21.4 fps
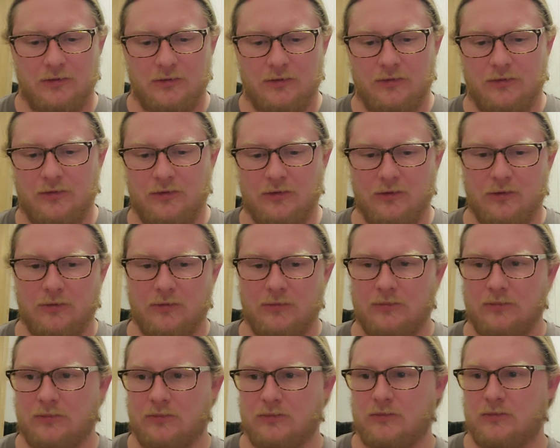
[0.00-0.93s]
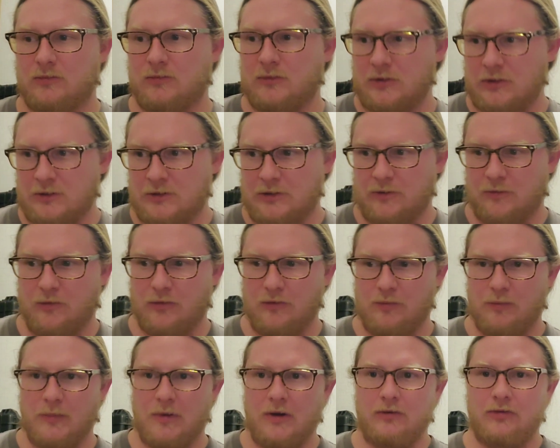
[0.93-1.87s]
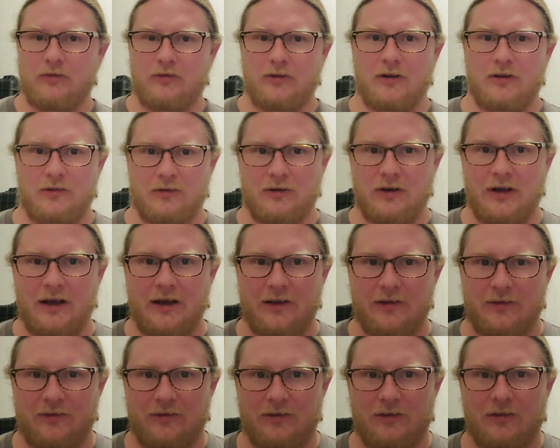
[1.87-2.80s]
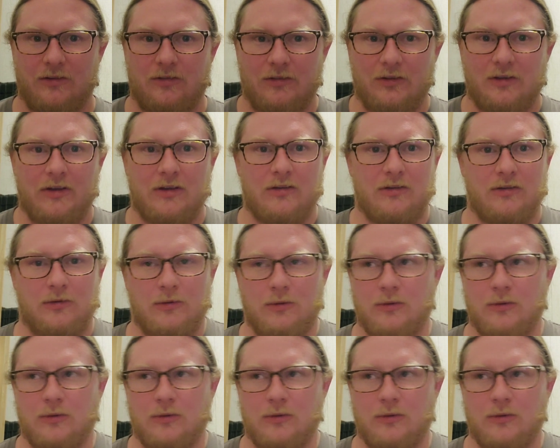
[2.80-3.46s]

So with most other die sets like